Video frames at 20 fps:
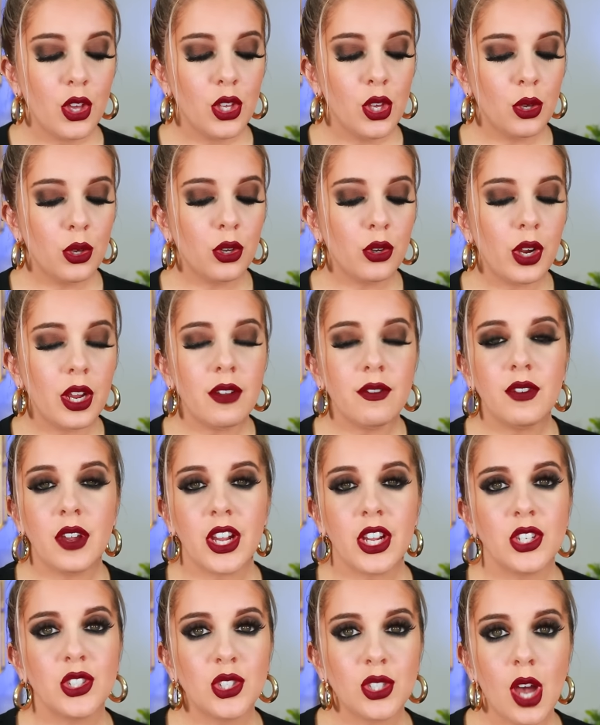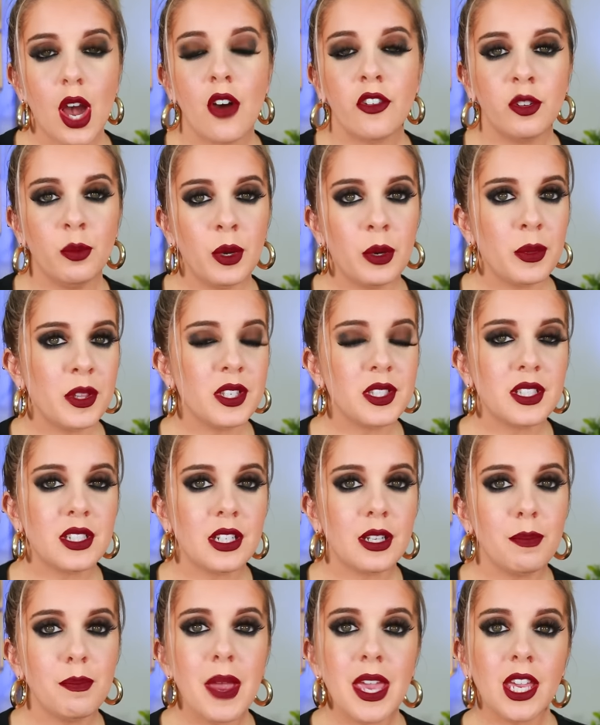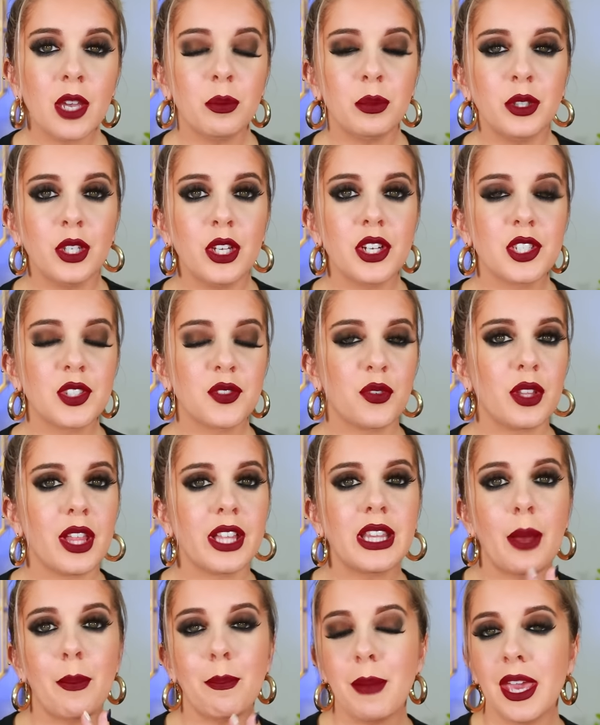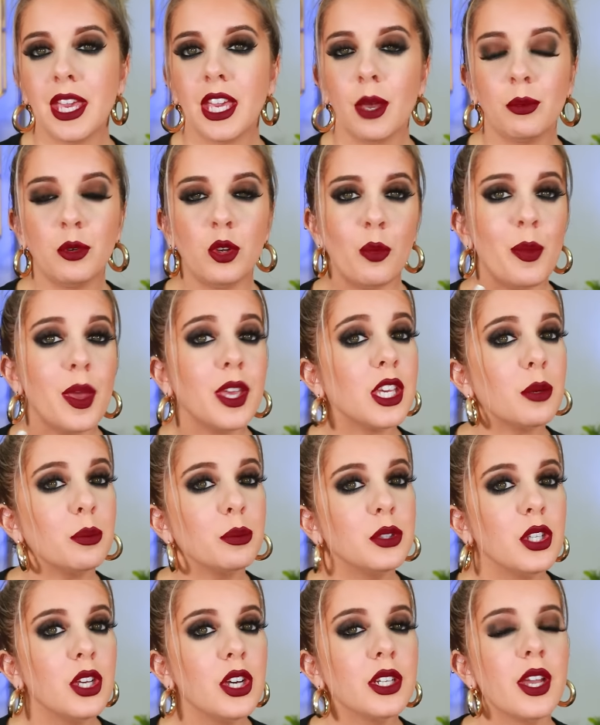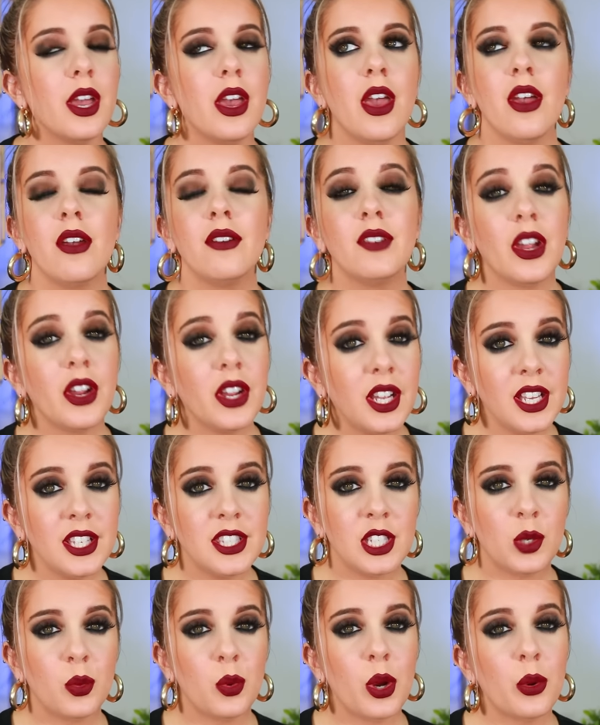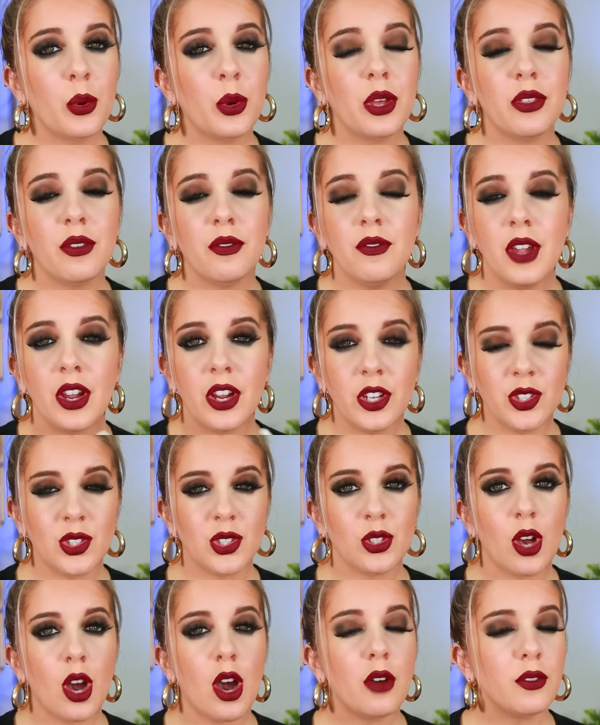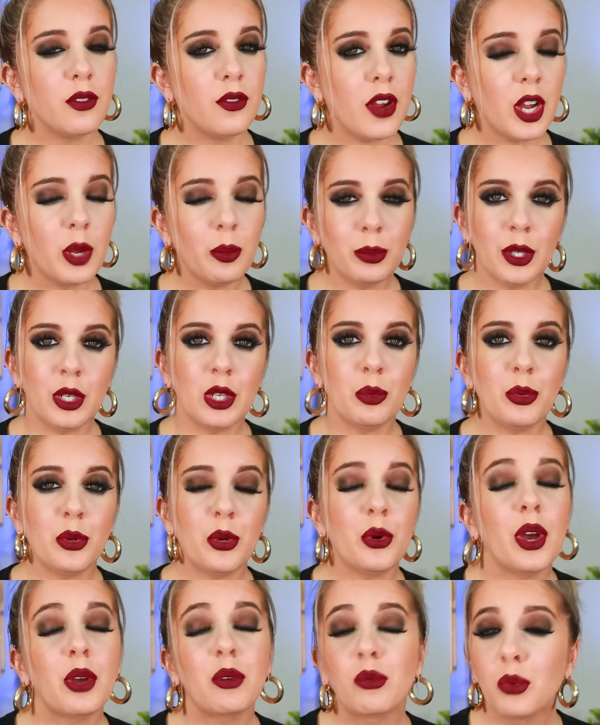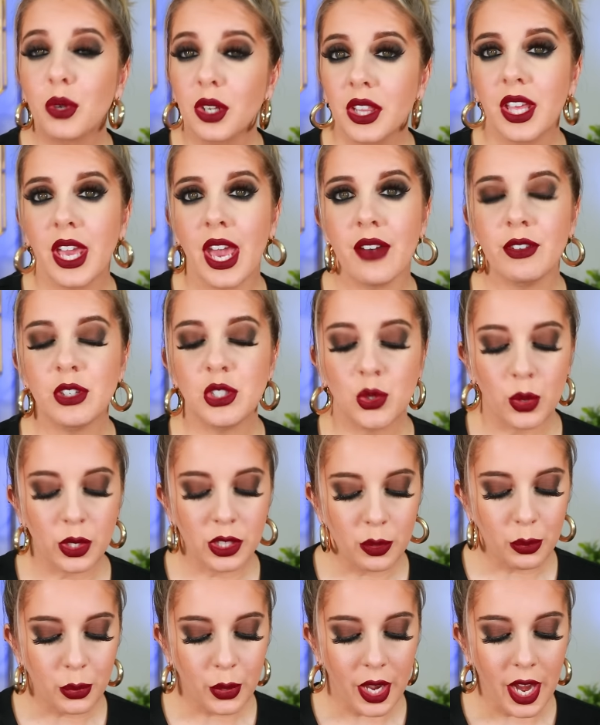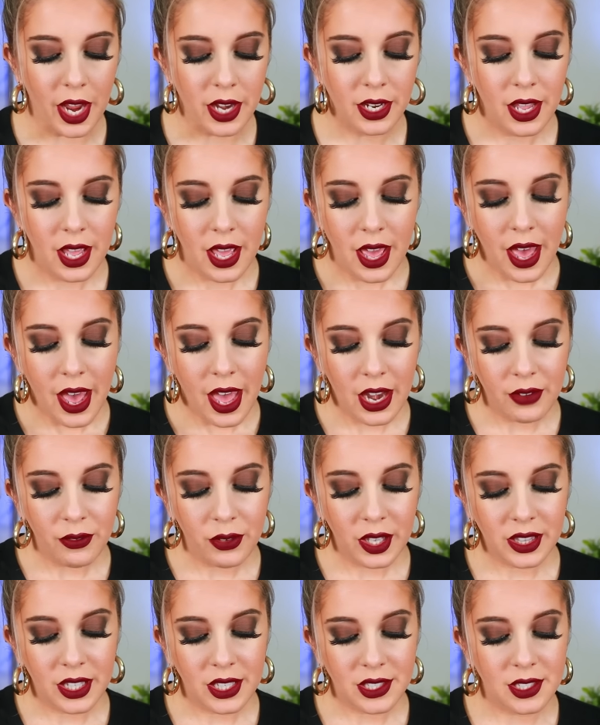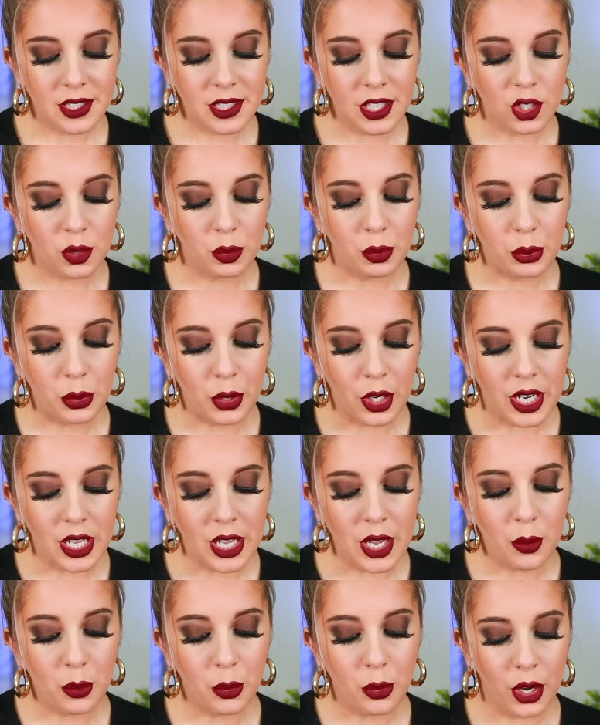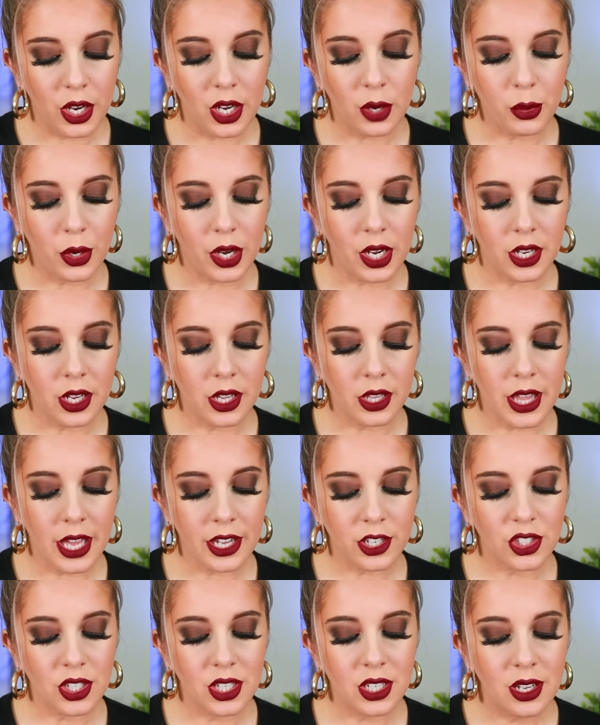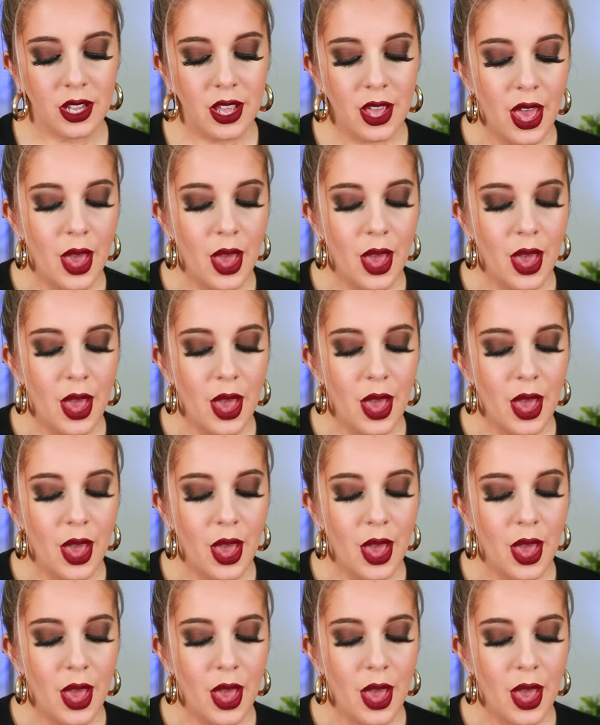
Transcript: you can create very soft, minimalistic makeup looks for like that makeup, no makeup look. Very easy to work with, very soft, very blendable. I really have enjoyed the brand. And I feel like this is such a pretty, pretty, pretty collection.